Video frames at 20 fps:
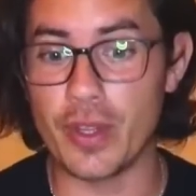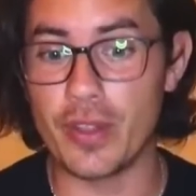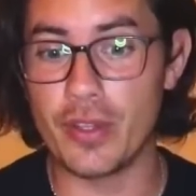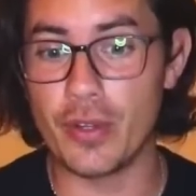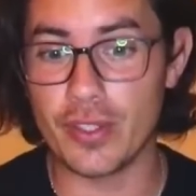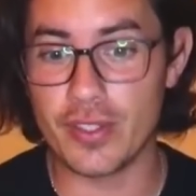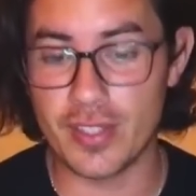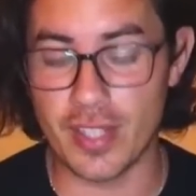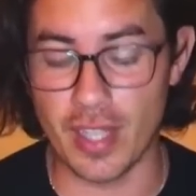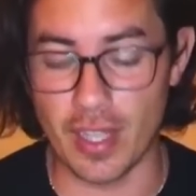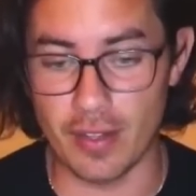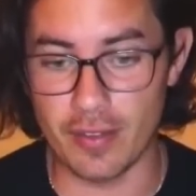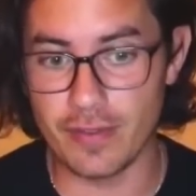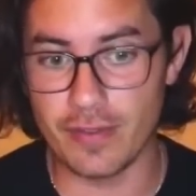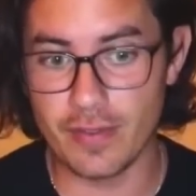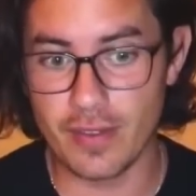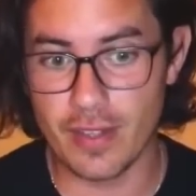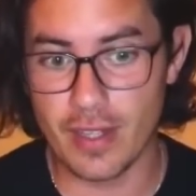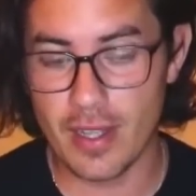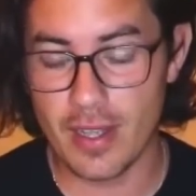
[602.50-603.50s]
with
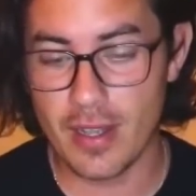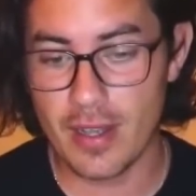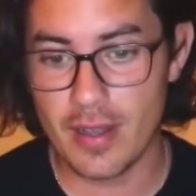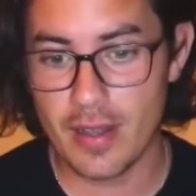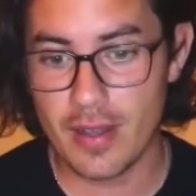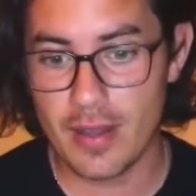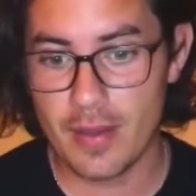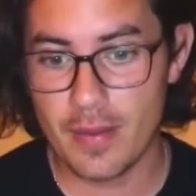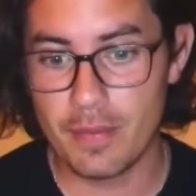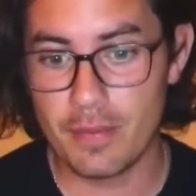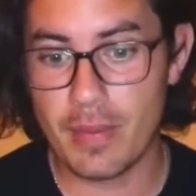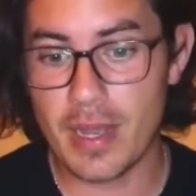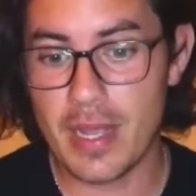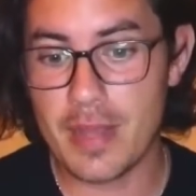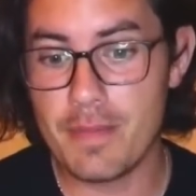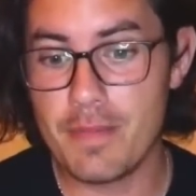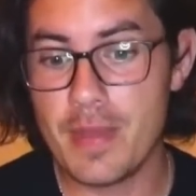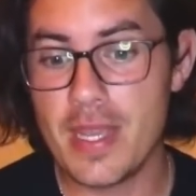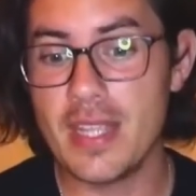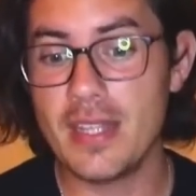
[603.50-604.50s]
yourself,
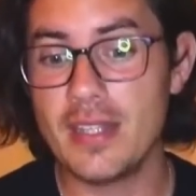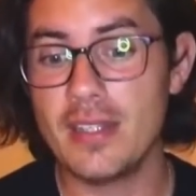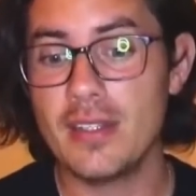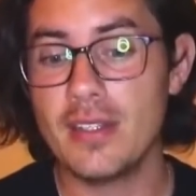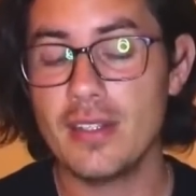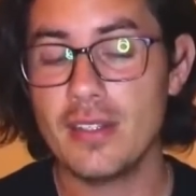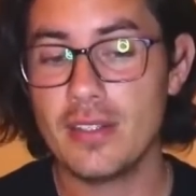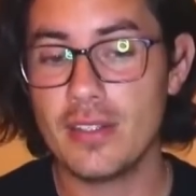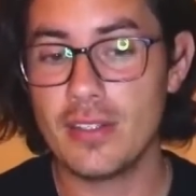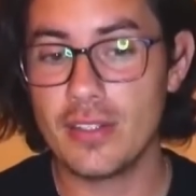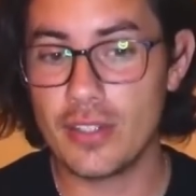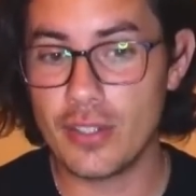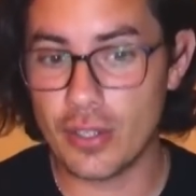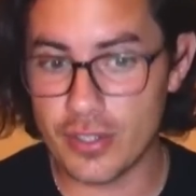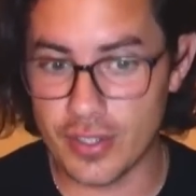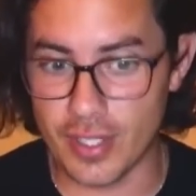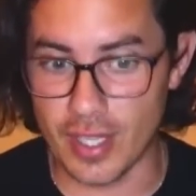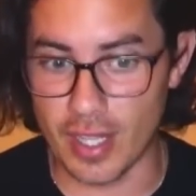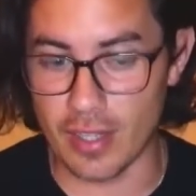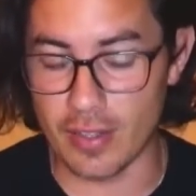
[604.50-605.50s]
by being
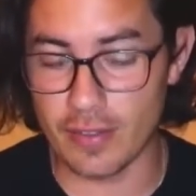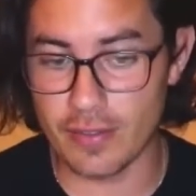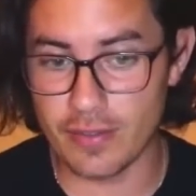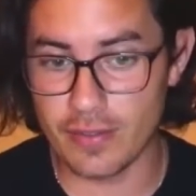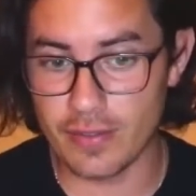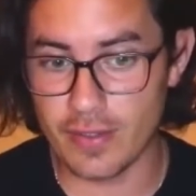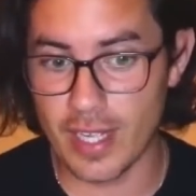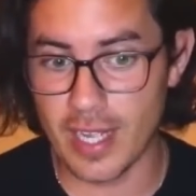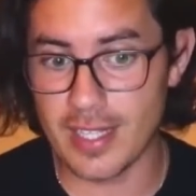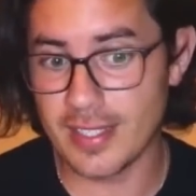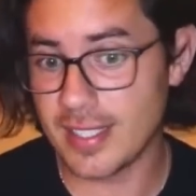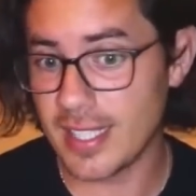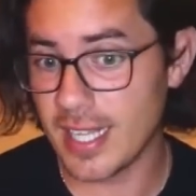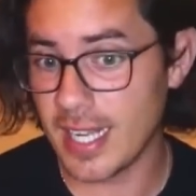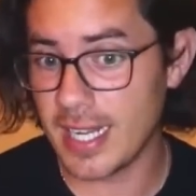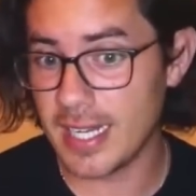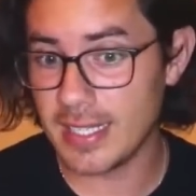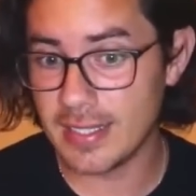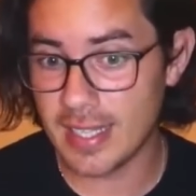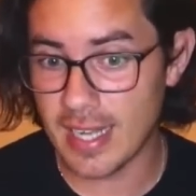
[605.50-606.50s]
yourself and
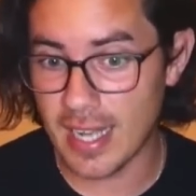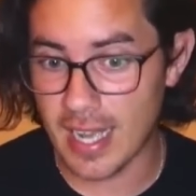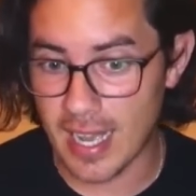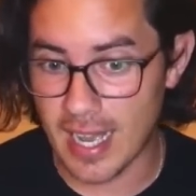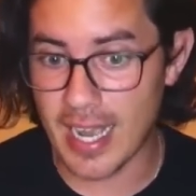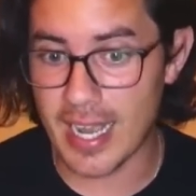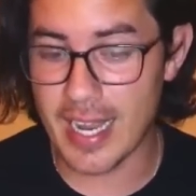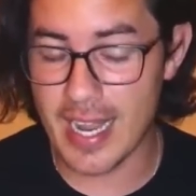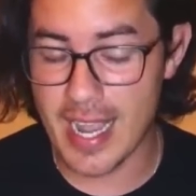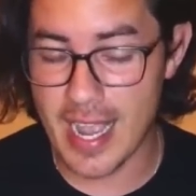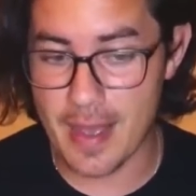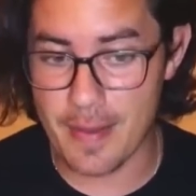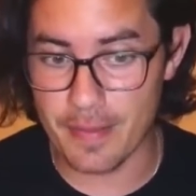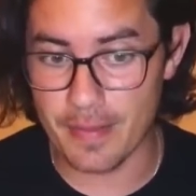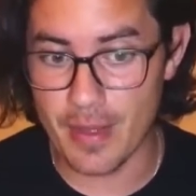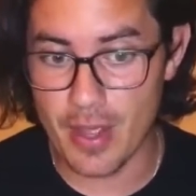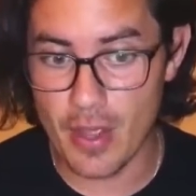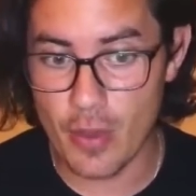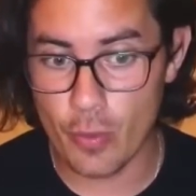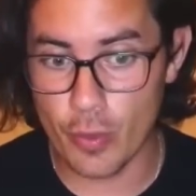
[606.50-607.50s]
saying, I
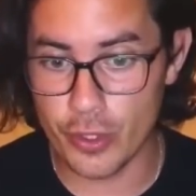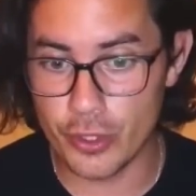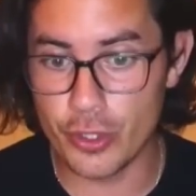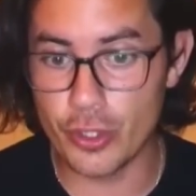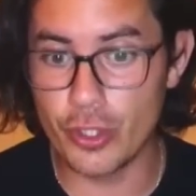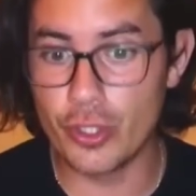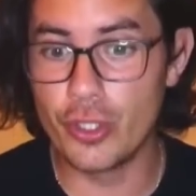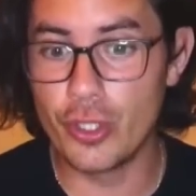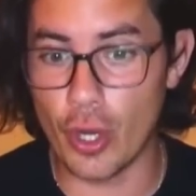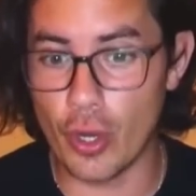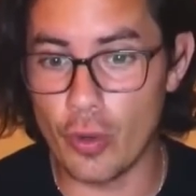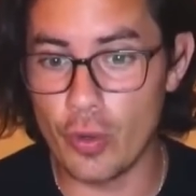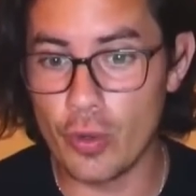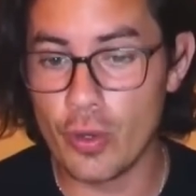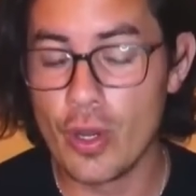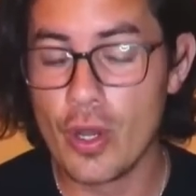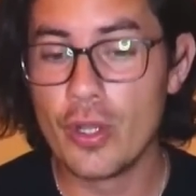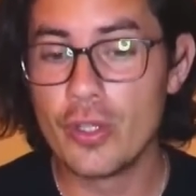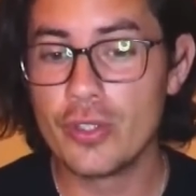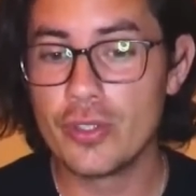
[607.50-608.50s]
am, when you
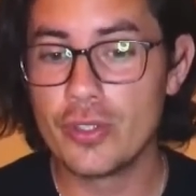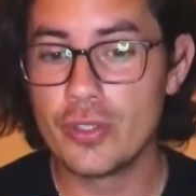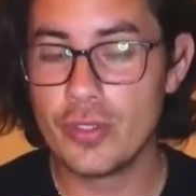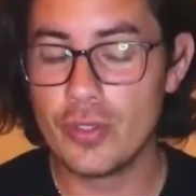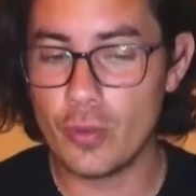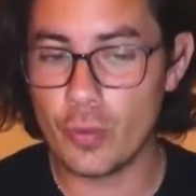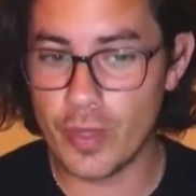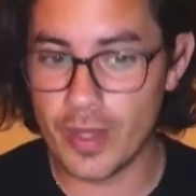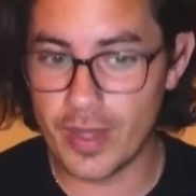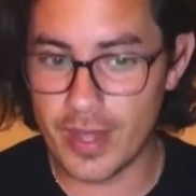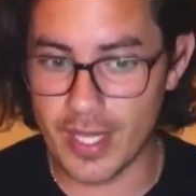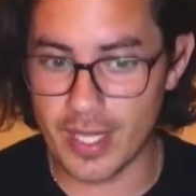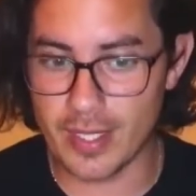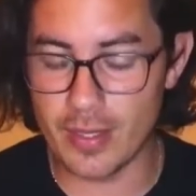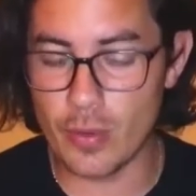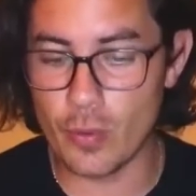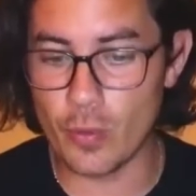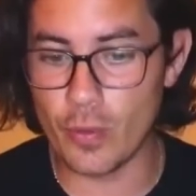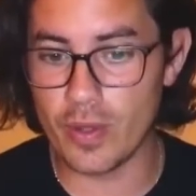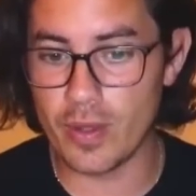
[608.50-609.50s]
go
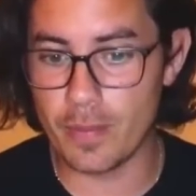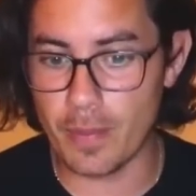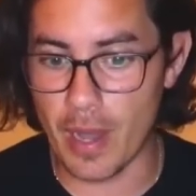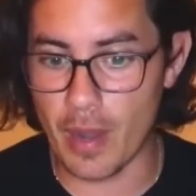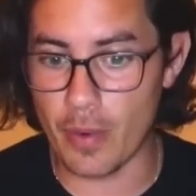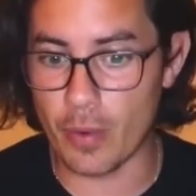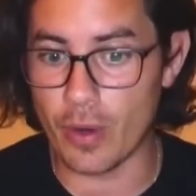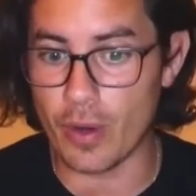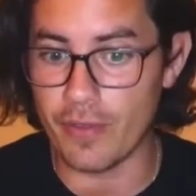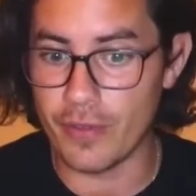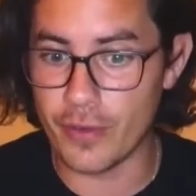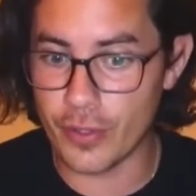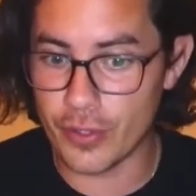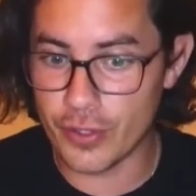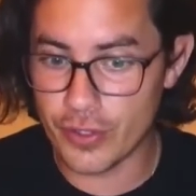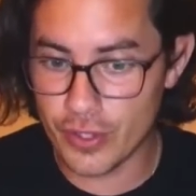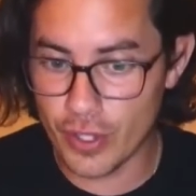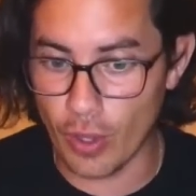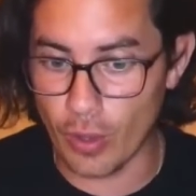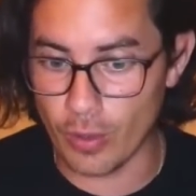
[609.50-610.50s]
within with the power of your
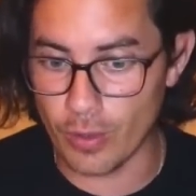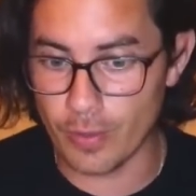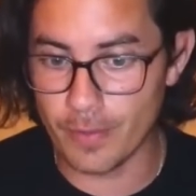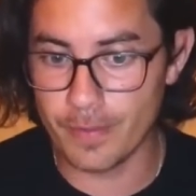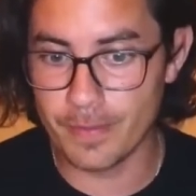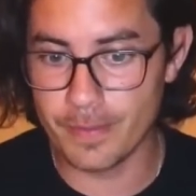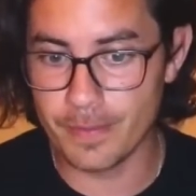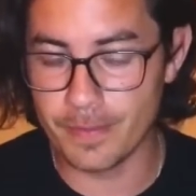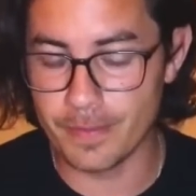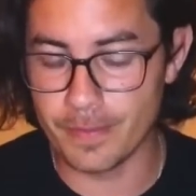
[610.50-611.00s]
soul.